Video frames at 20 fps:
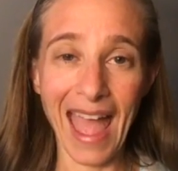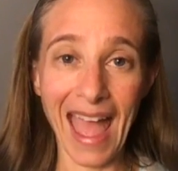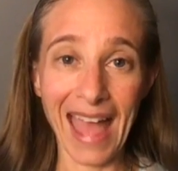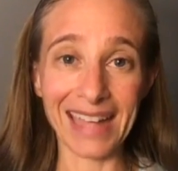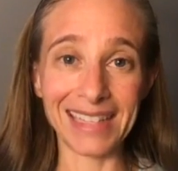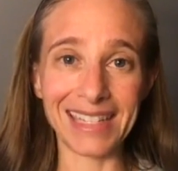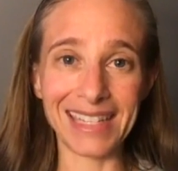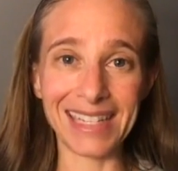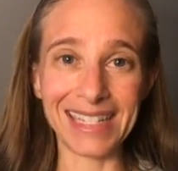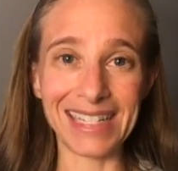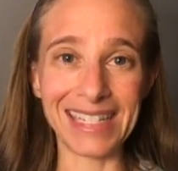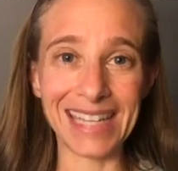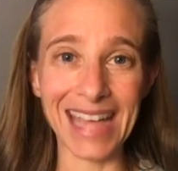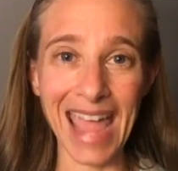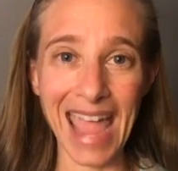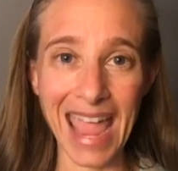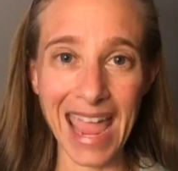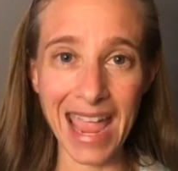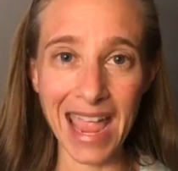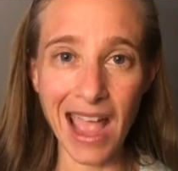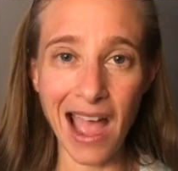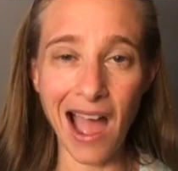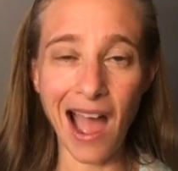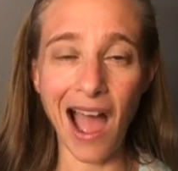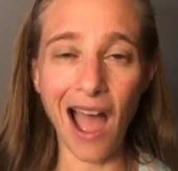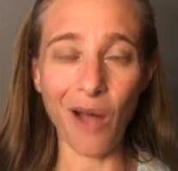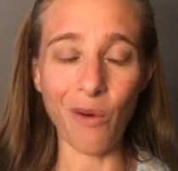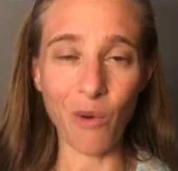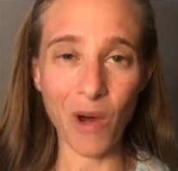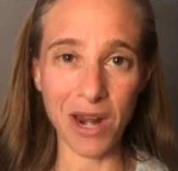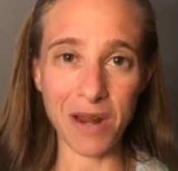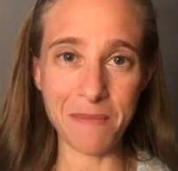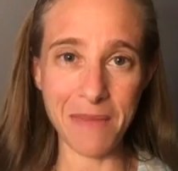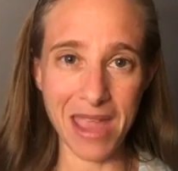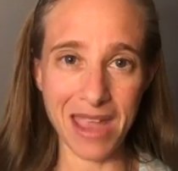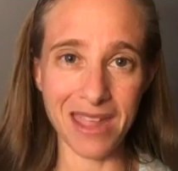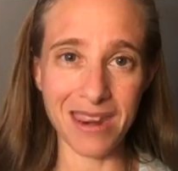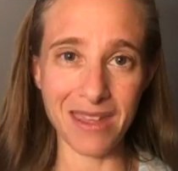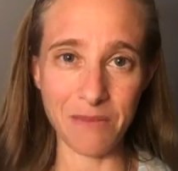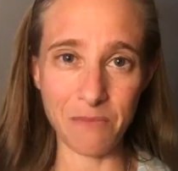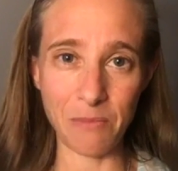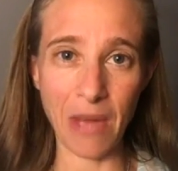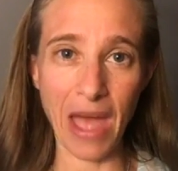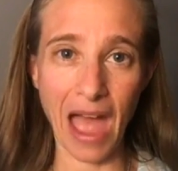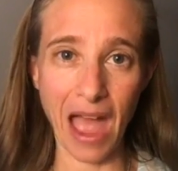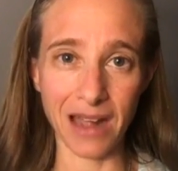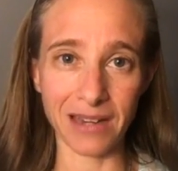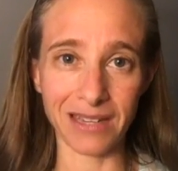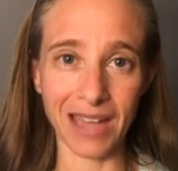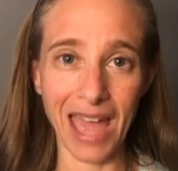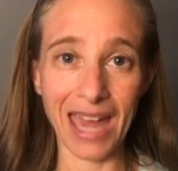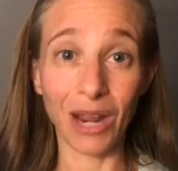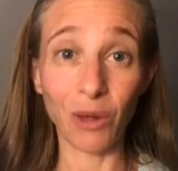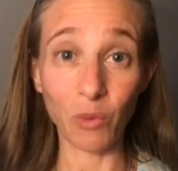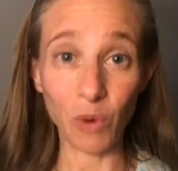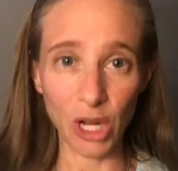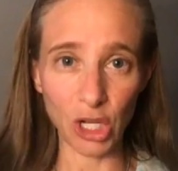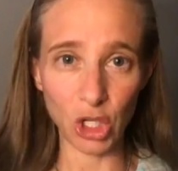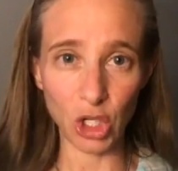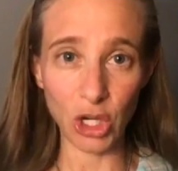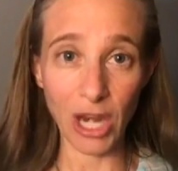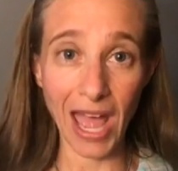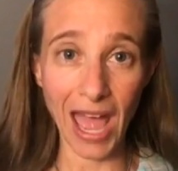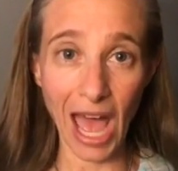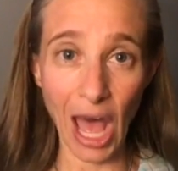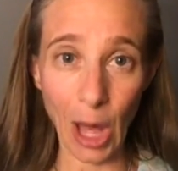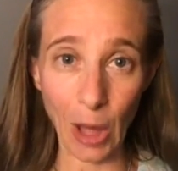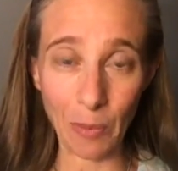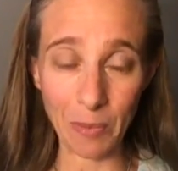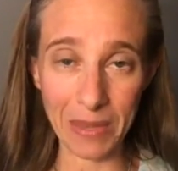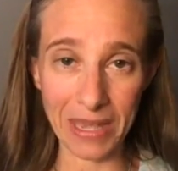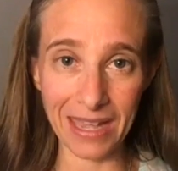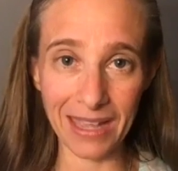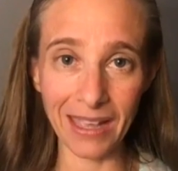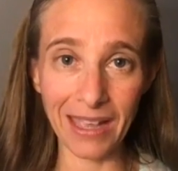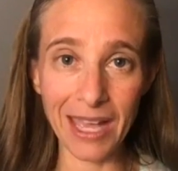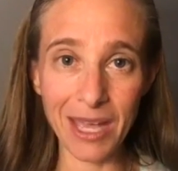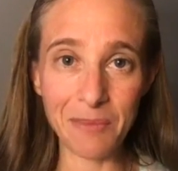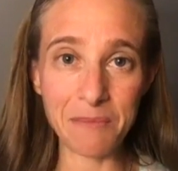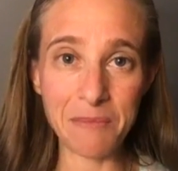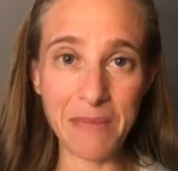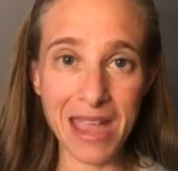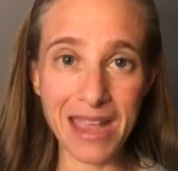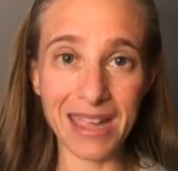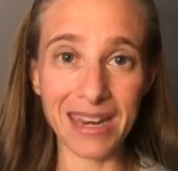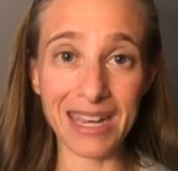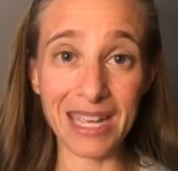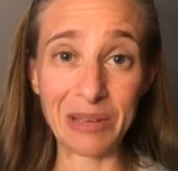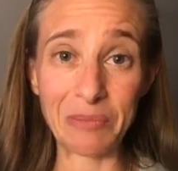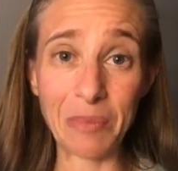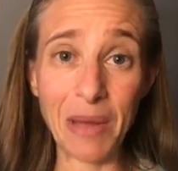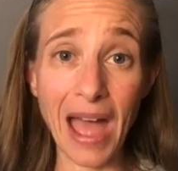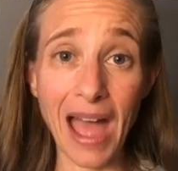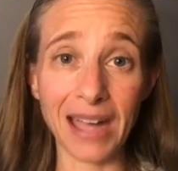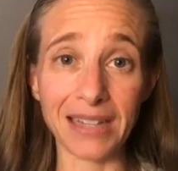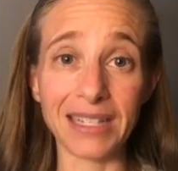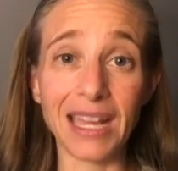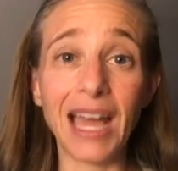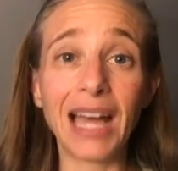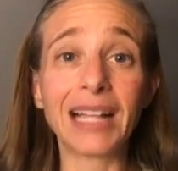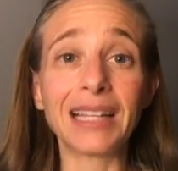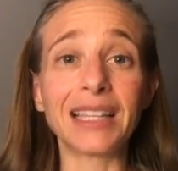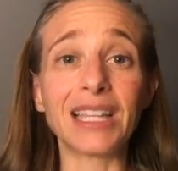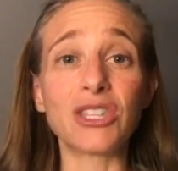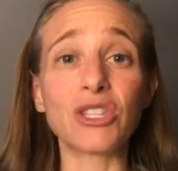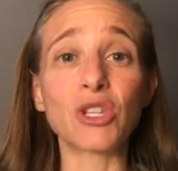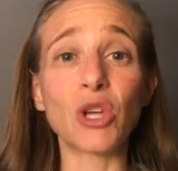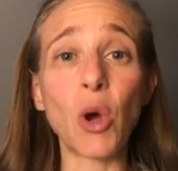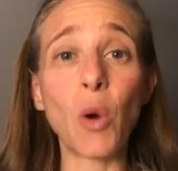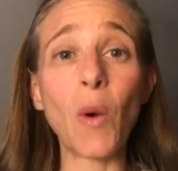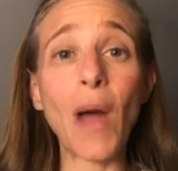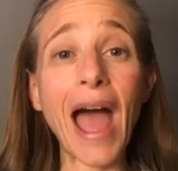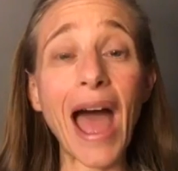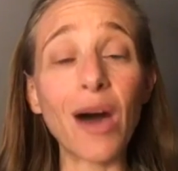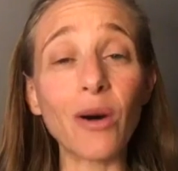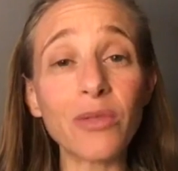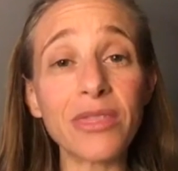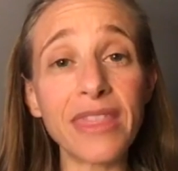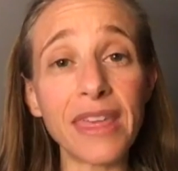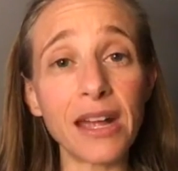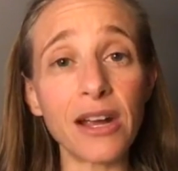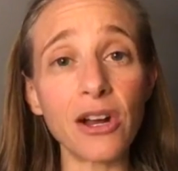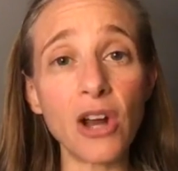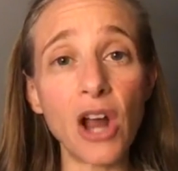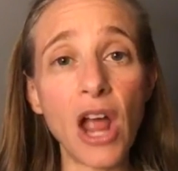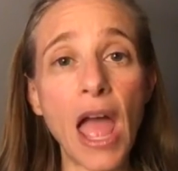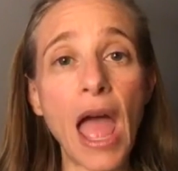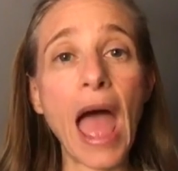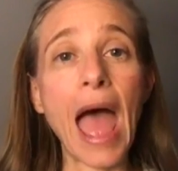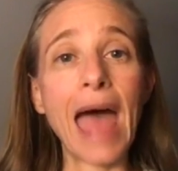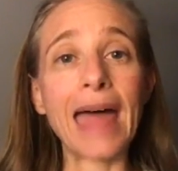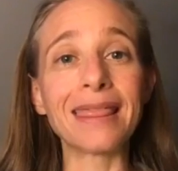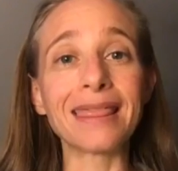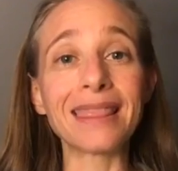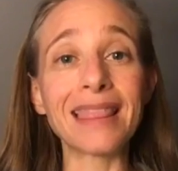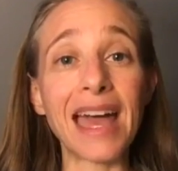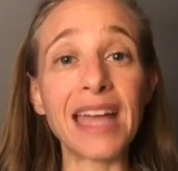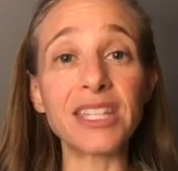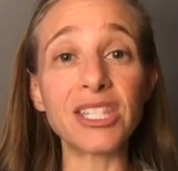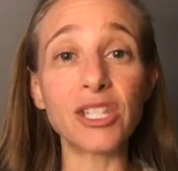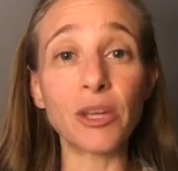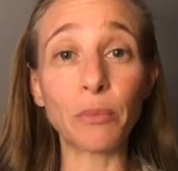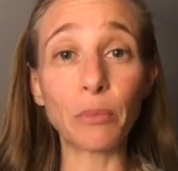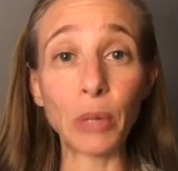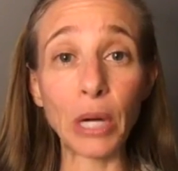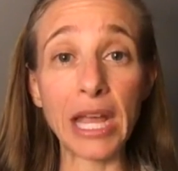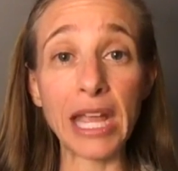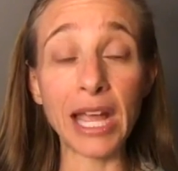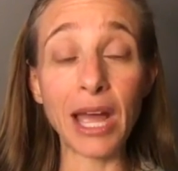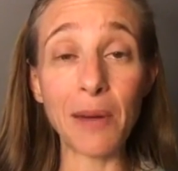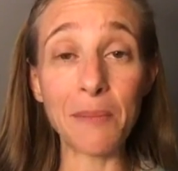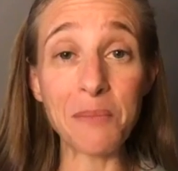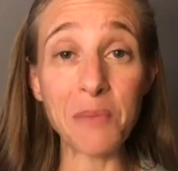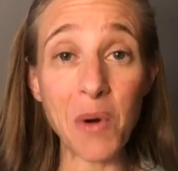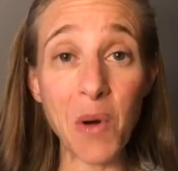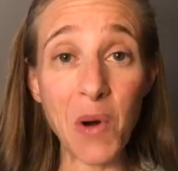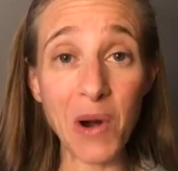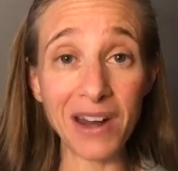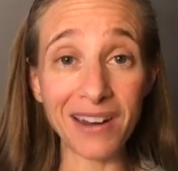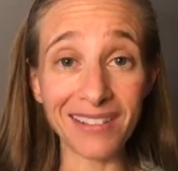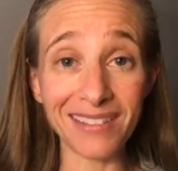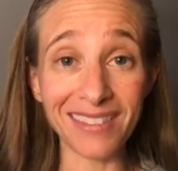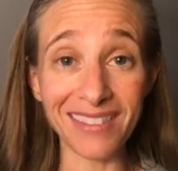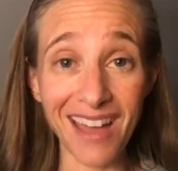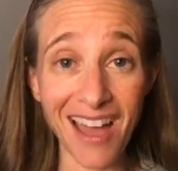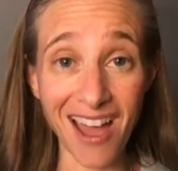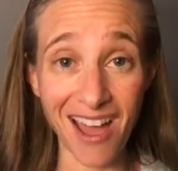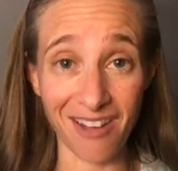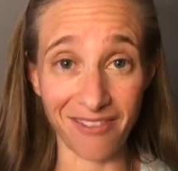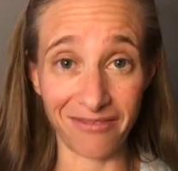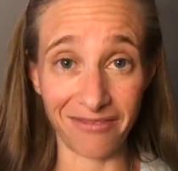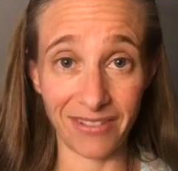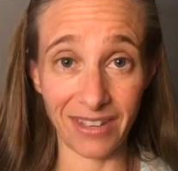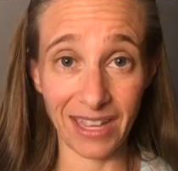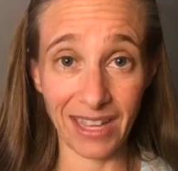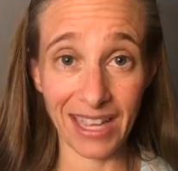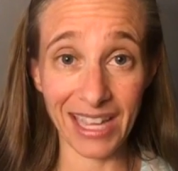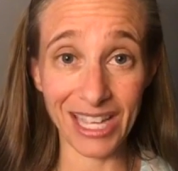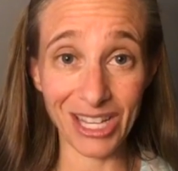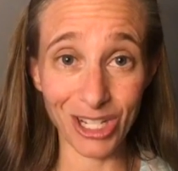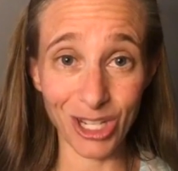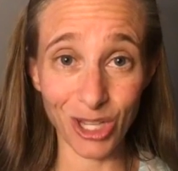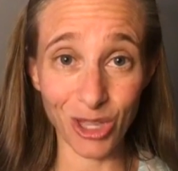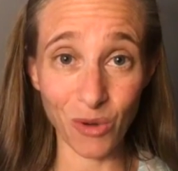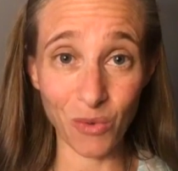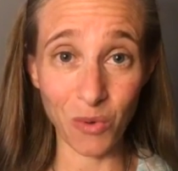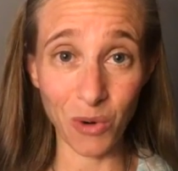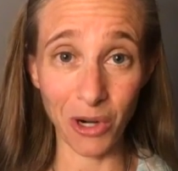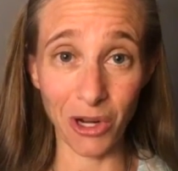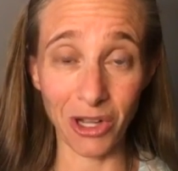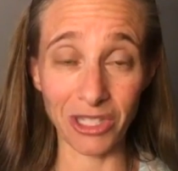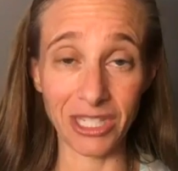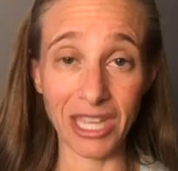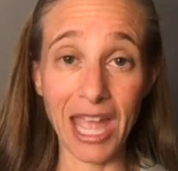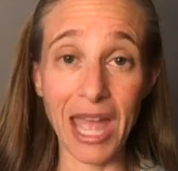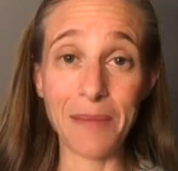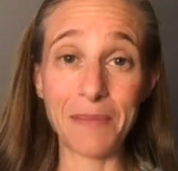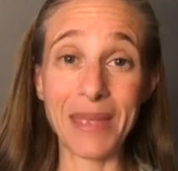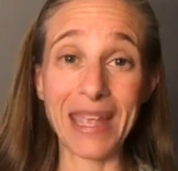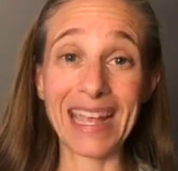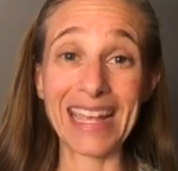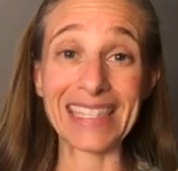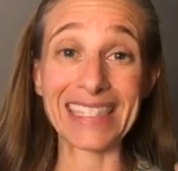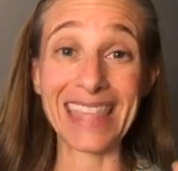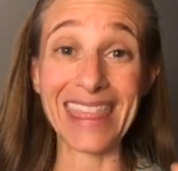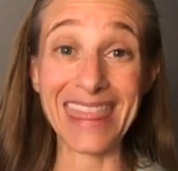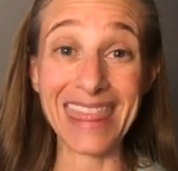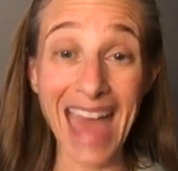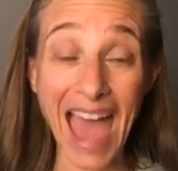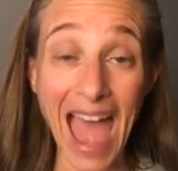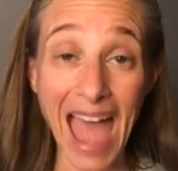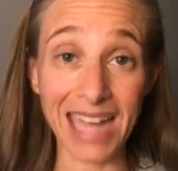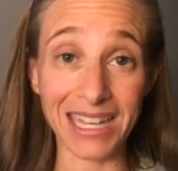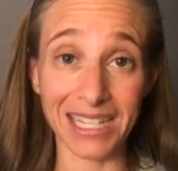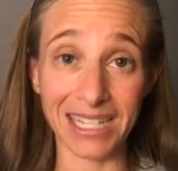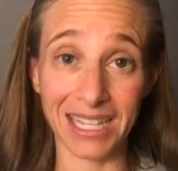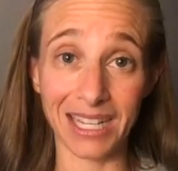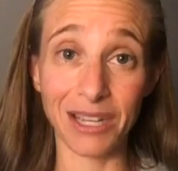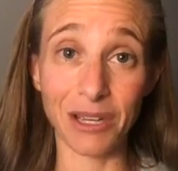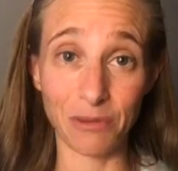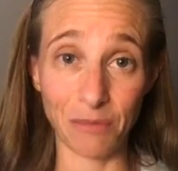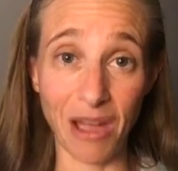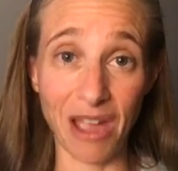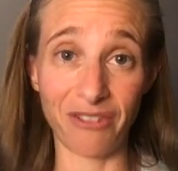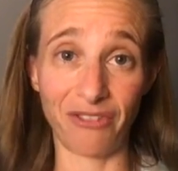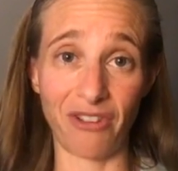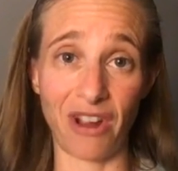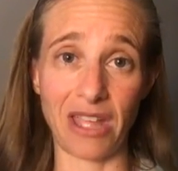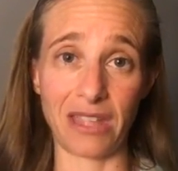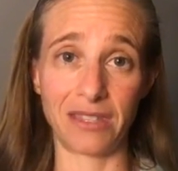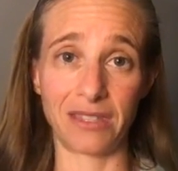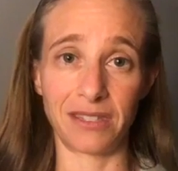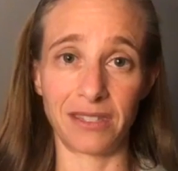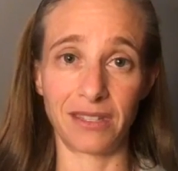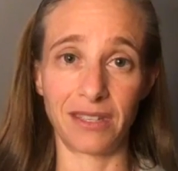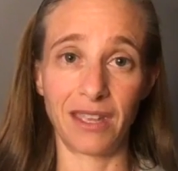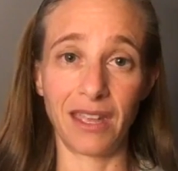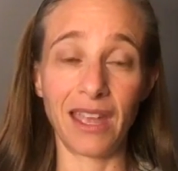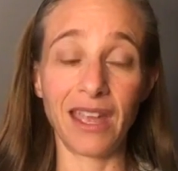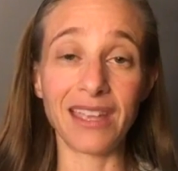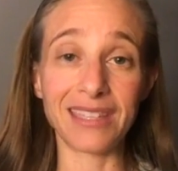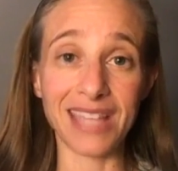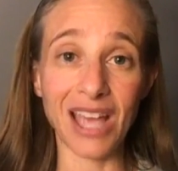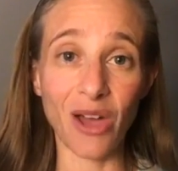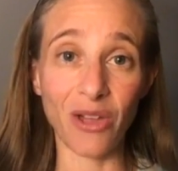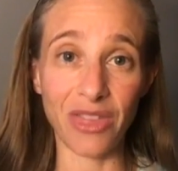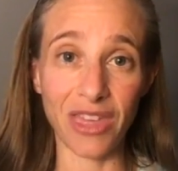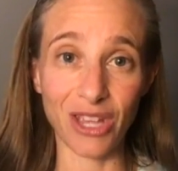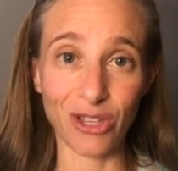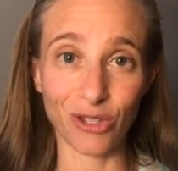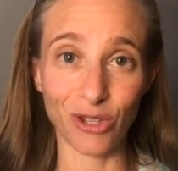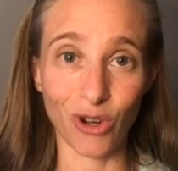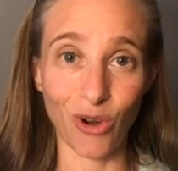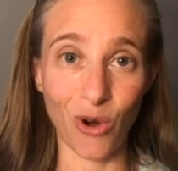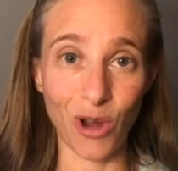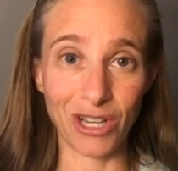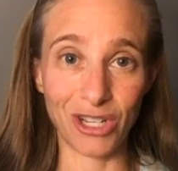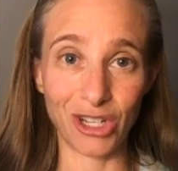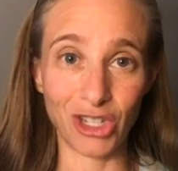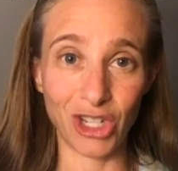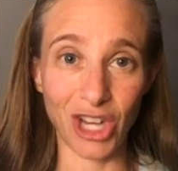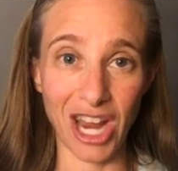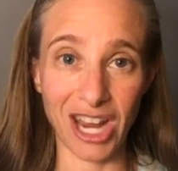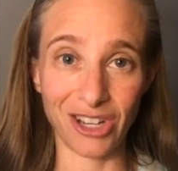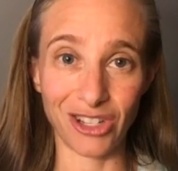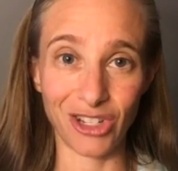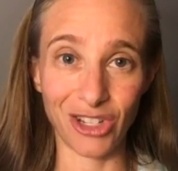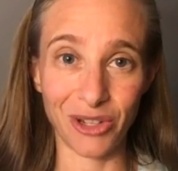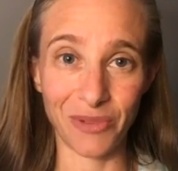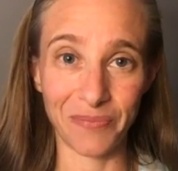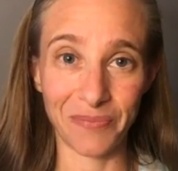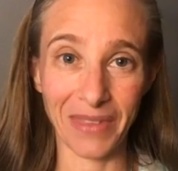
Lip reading: And today, I want to make an impact, and I want you to help me make an impact. Let's go out there and let's bring more love into the world, because that, my friends, is how things are going to change.